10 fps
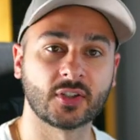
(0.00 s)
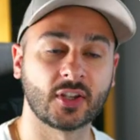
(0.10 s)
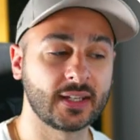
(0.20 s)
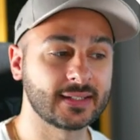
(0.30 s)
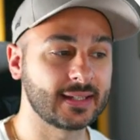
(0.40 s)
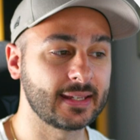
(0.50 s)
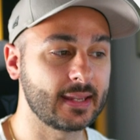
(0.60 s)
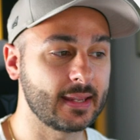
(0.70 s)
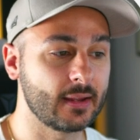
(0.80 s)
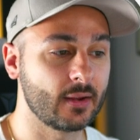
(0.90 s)
So you can
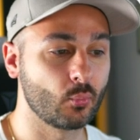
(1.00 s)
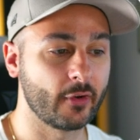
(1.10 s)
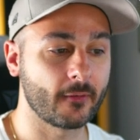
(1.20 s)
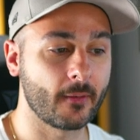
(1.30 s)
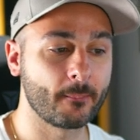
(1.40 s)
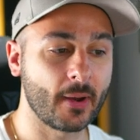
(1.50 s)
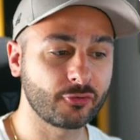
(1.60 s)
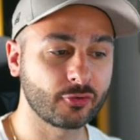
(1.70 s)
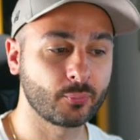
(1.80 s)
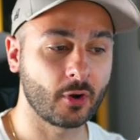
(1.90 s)
see here with
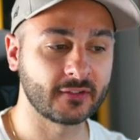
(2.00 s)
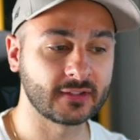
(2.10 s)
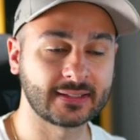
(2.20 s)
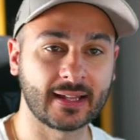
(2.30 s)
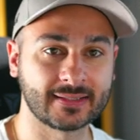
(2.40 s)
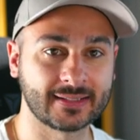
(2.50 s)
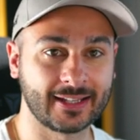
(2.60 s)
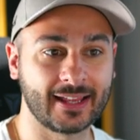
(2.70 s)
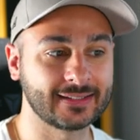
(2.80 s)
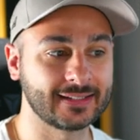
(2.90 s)
partial profit stats
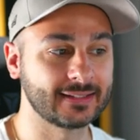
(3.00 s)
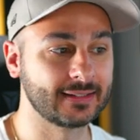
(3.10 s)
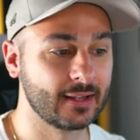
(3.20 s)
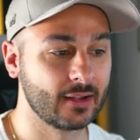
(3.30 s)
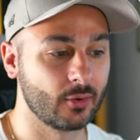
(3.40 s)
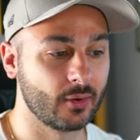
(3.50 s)
selected,